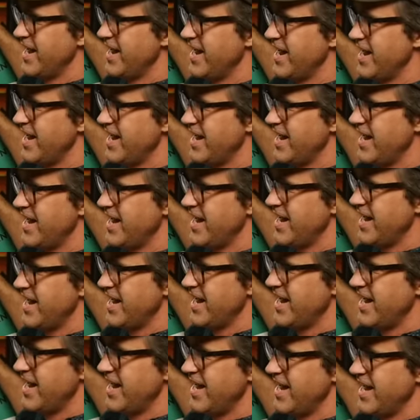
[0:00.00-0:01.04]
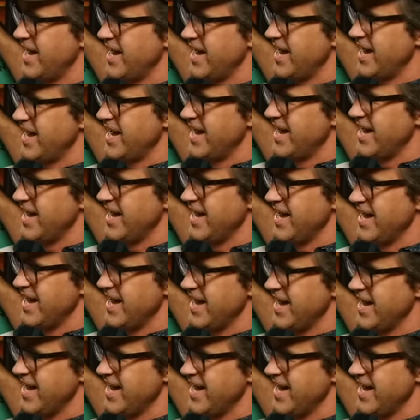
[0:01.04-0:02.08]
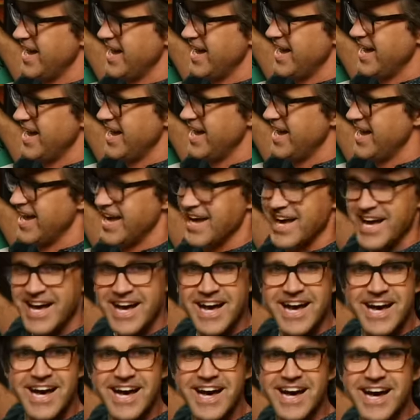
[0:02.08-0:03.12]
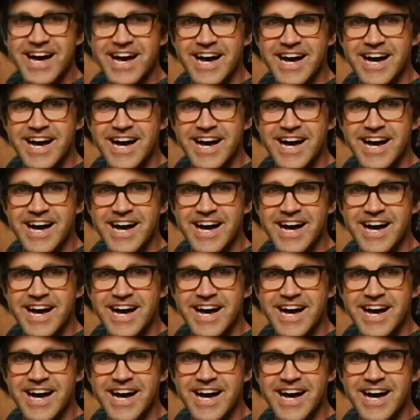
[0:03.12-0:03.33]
(not speaking)